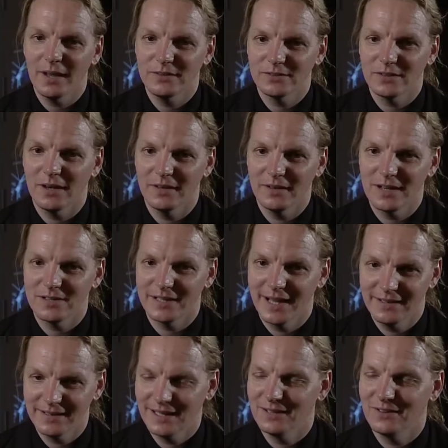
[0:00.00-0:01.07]
I started actually
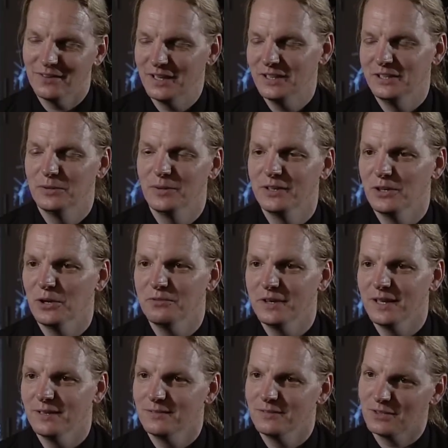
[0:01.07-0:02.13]
getting into the nitty-gritty of
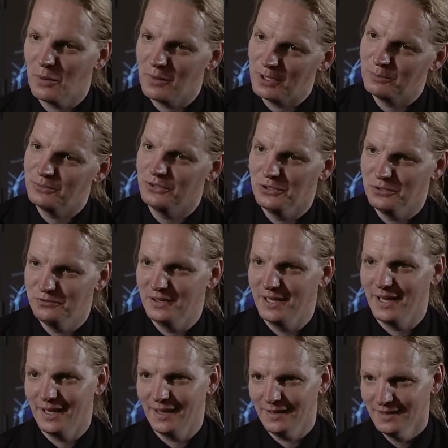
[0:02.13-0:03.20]
it, and going
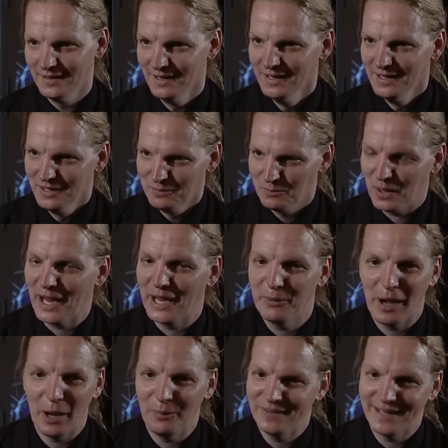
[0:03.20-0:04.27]
observing and playing
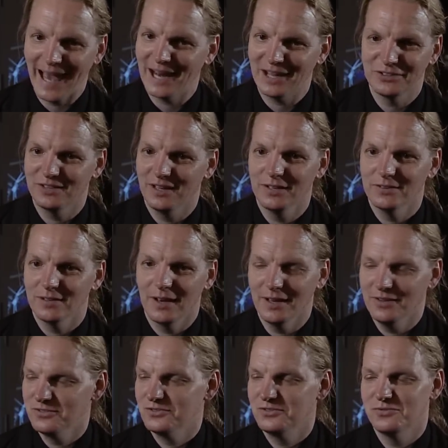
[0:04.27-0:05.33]
around with galaxies, and
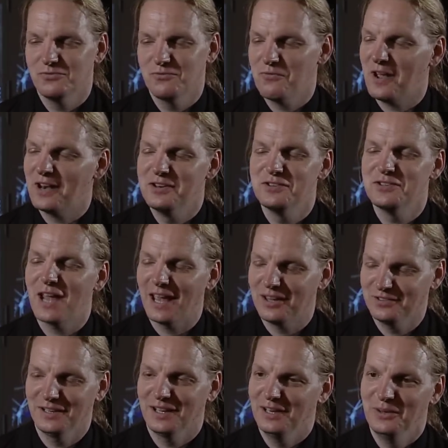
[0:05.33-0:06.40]
it's
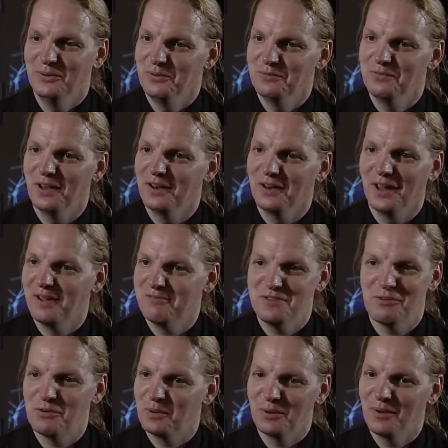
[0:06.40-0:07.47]
fantastically good fun, and I've
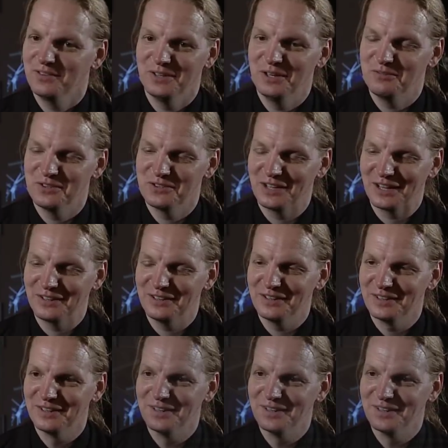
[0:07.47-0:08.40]
never regretted it for a second.